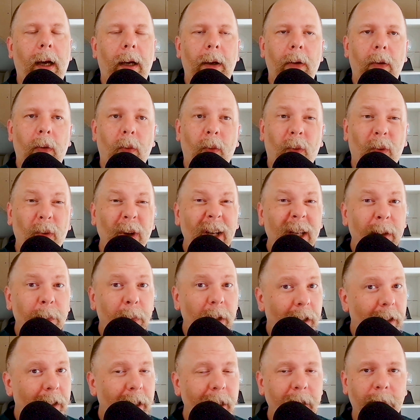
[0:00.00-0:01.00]

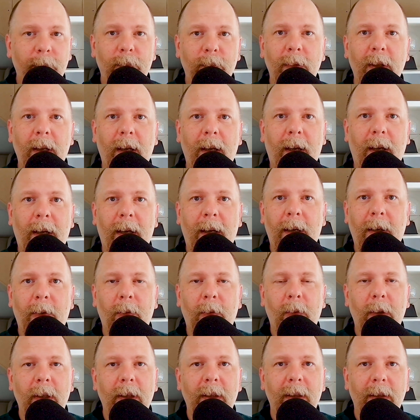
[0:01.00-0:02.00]
Readability,
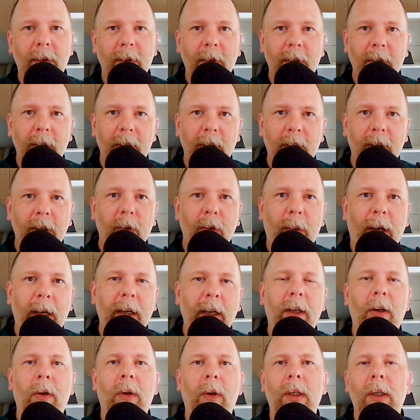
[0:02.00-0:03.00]
when you
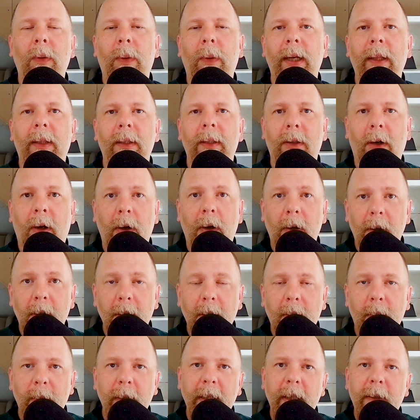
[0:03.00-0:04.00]
write code in a way that's harder
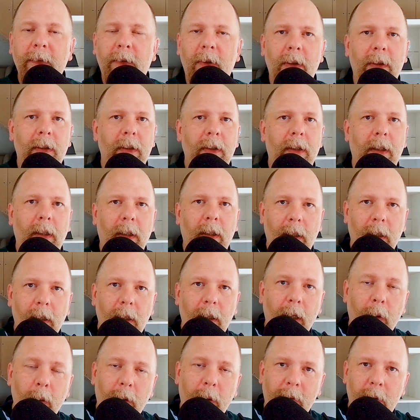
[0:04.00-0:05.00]
to read versus an
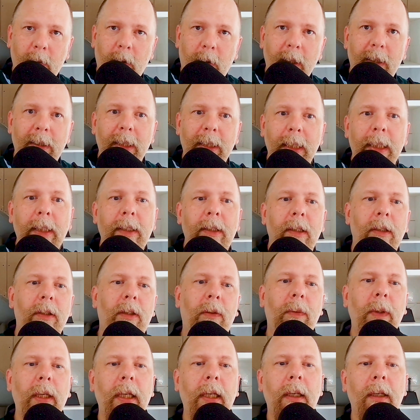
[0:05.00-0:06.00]
equivalent one that's easier to
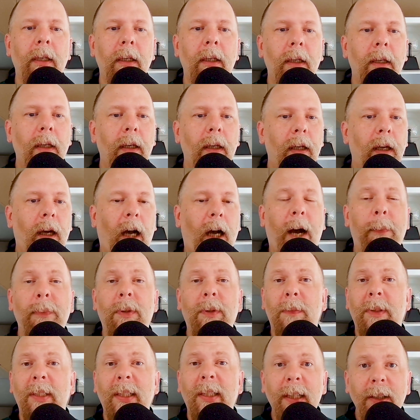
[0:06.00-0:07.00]
read.
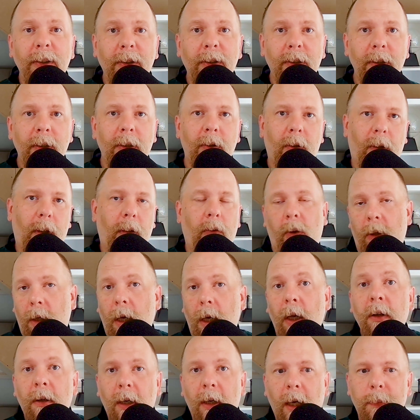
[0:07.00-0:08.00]
Optimization or
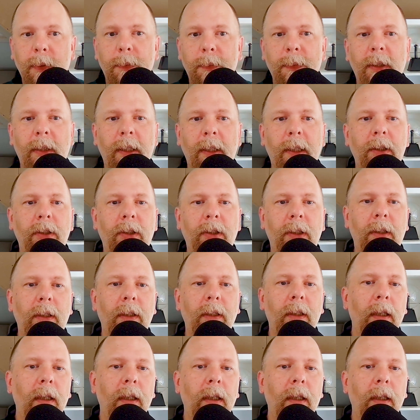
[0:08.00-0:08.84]
under-optimization.